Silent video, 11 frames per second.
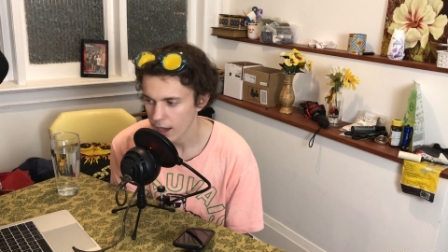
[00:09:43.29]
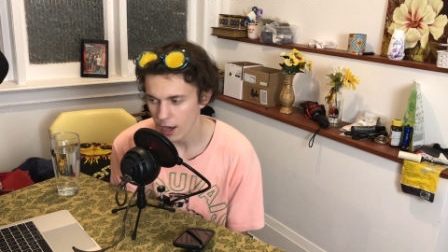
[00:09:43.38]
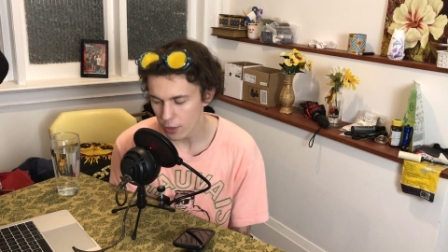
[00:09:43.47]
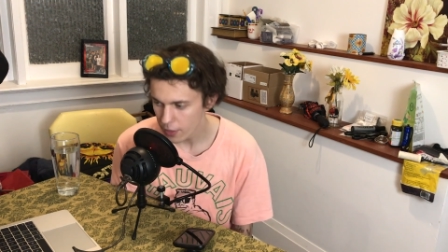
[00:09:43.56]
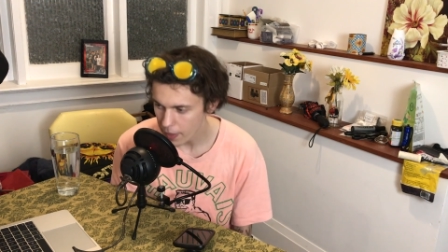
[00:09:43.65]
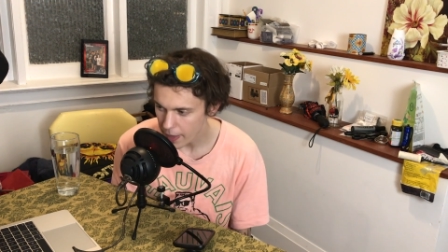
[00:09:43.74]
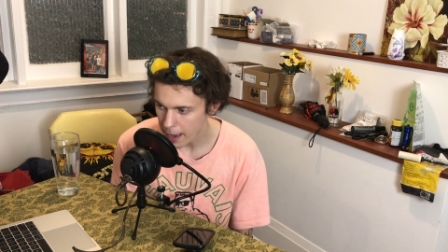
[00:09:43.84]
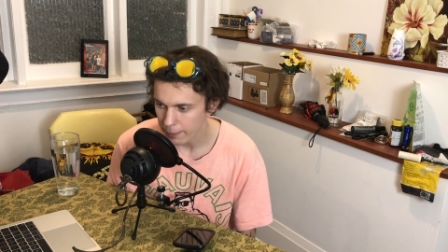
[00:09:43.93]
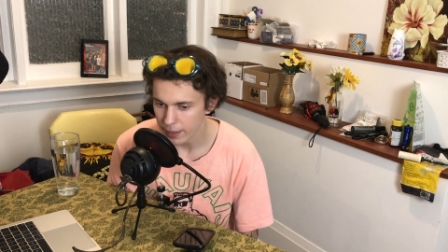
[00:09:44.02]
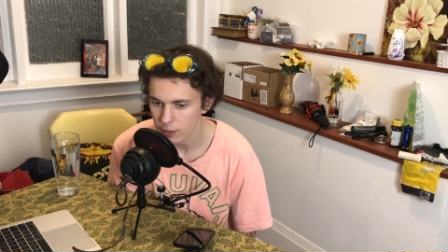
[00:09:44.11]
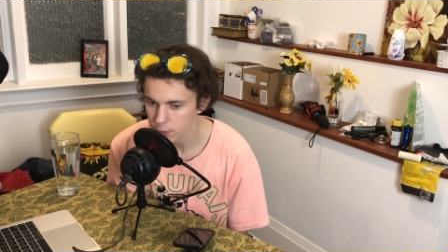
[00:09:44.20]
Other than
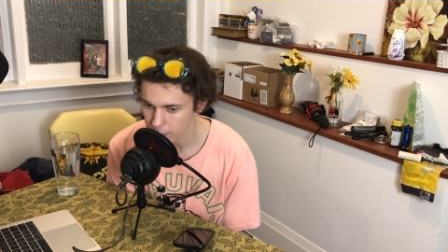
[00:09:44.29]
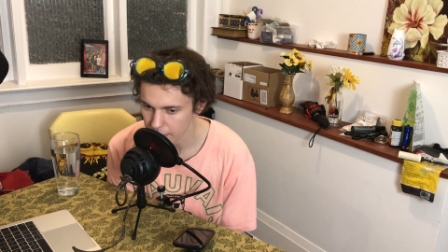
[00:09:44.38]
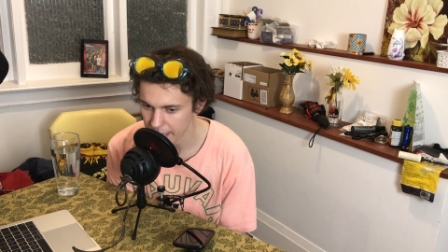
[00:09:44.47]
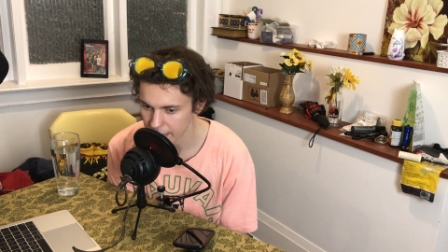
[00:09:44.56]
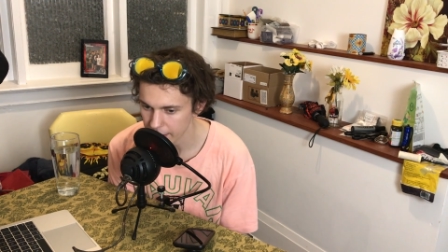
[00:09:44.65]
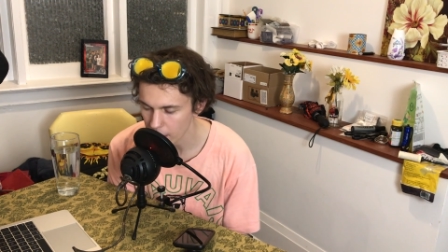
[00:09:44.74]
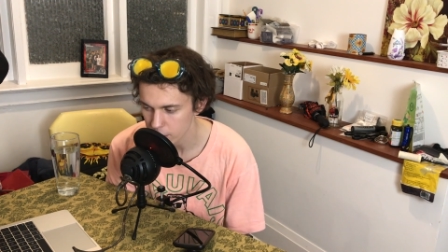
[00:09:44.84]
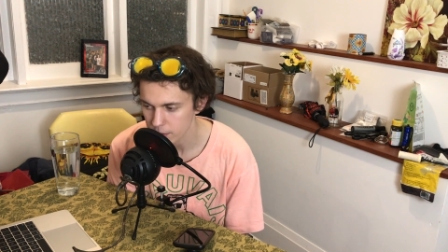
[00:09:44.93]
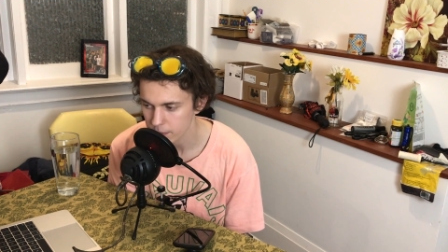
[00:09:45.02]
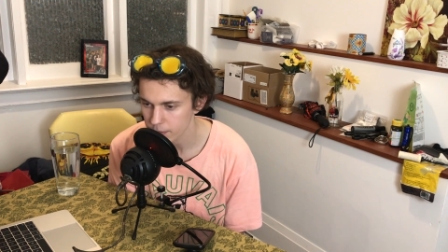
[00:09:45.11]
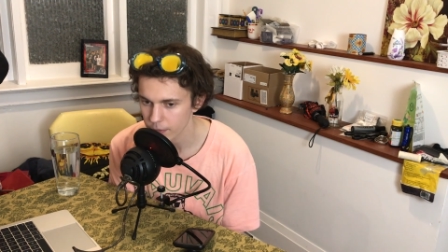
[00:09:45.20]
that, but I was playing I was